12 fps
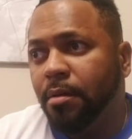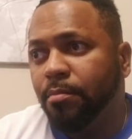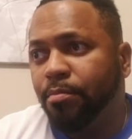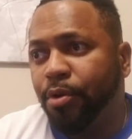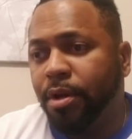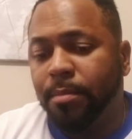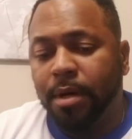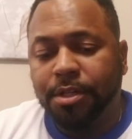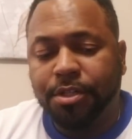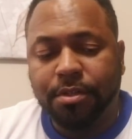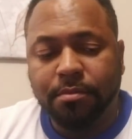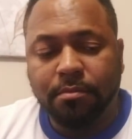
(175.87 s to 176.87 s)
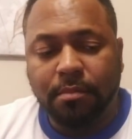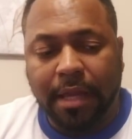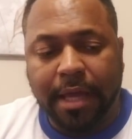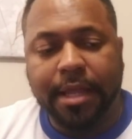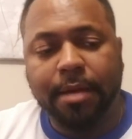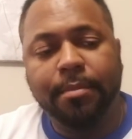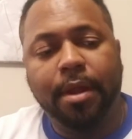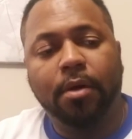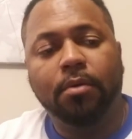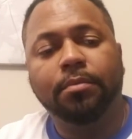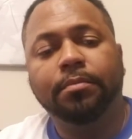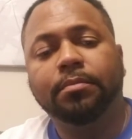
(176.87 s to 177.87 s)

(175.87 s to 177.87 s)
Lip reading: pretty much let him know,